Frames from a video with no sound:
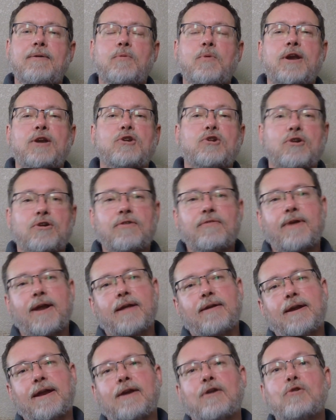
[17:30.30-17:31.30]
When I turned
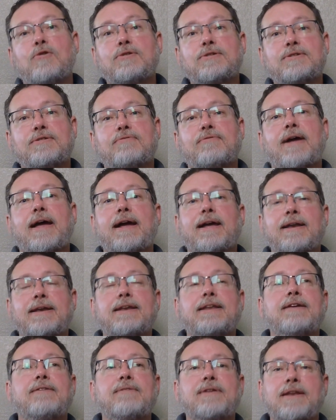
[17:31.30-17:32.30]
around, I noticed a
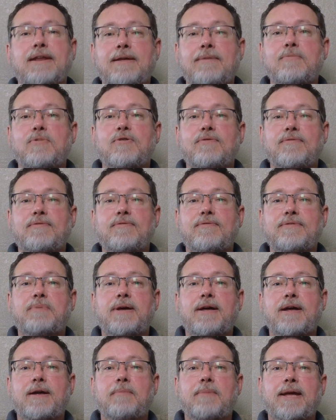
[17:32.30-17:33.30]
rack of DVD movies
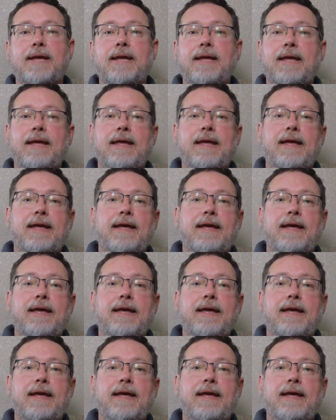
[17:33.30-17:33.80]
behind me.